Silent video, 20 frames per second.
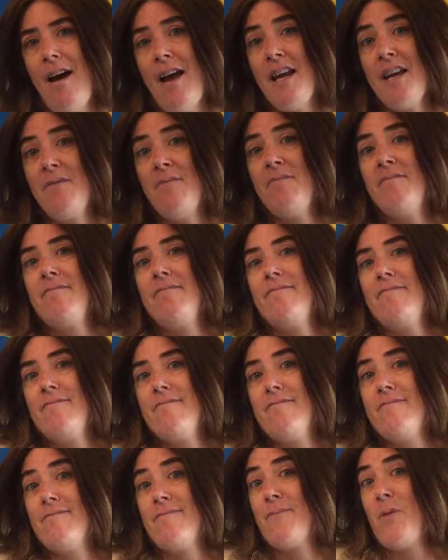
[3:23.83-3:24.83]
in
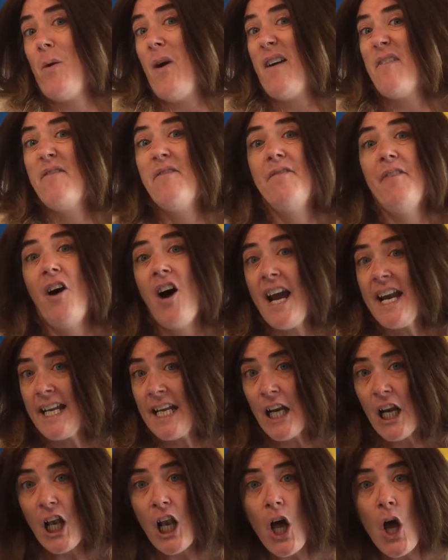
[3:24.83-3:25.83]
quite fine
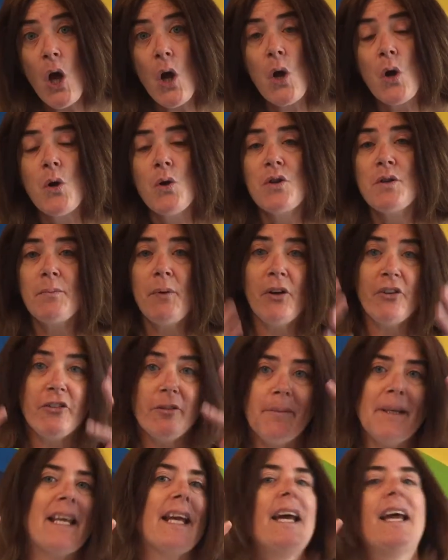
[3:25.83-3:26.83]
clothes,
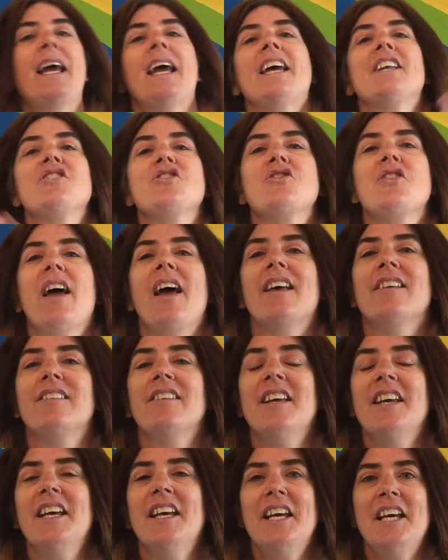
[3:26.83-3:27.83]
possibly a
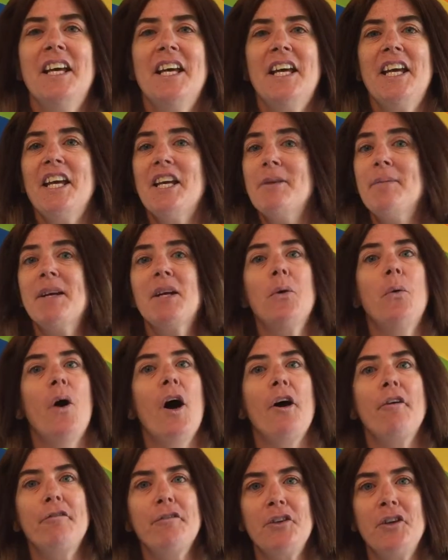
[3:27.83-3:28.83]
headdress. He'd have been
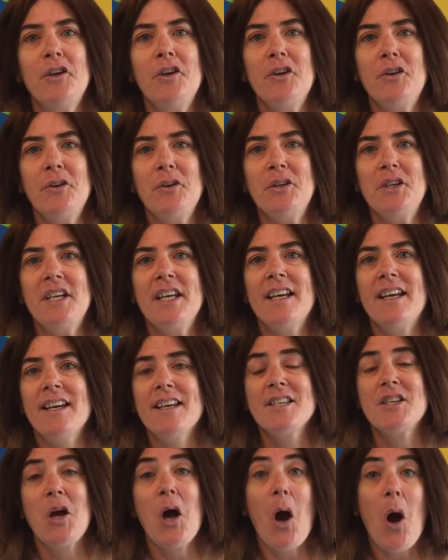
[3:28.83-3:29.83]
quite a few
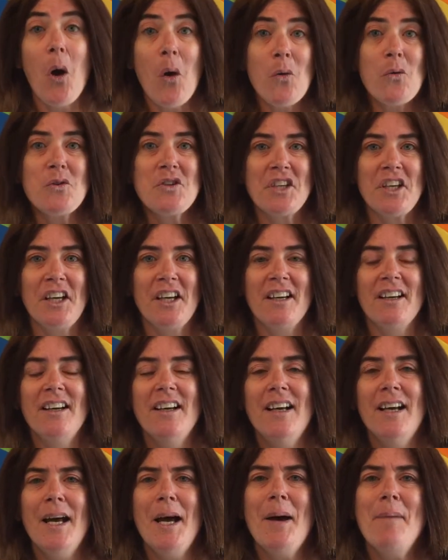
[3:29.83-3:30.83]
years older,
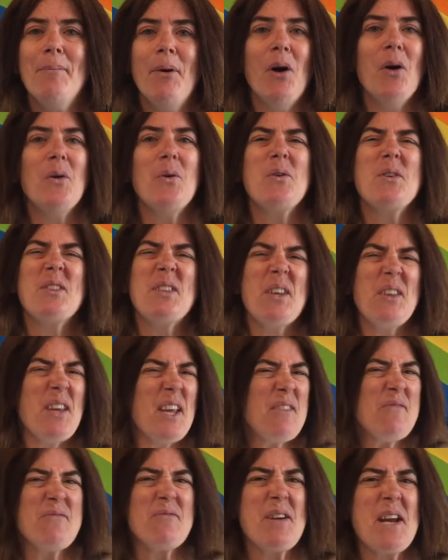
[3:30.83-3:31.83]
but also
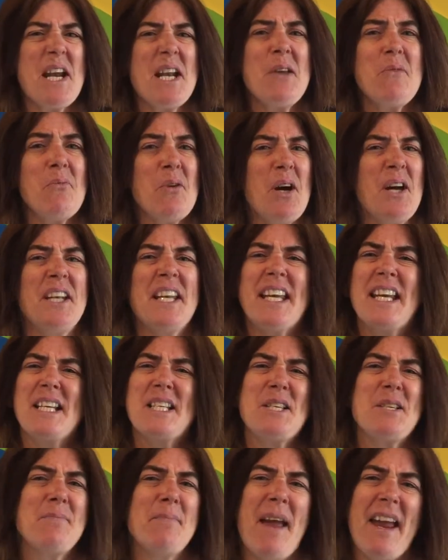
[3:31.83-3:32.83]
they really weren't
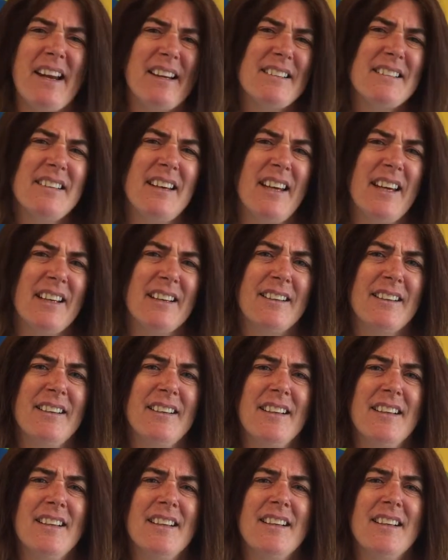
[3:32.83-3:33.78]
expecting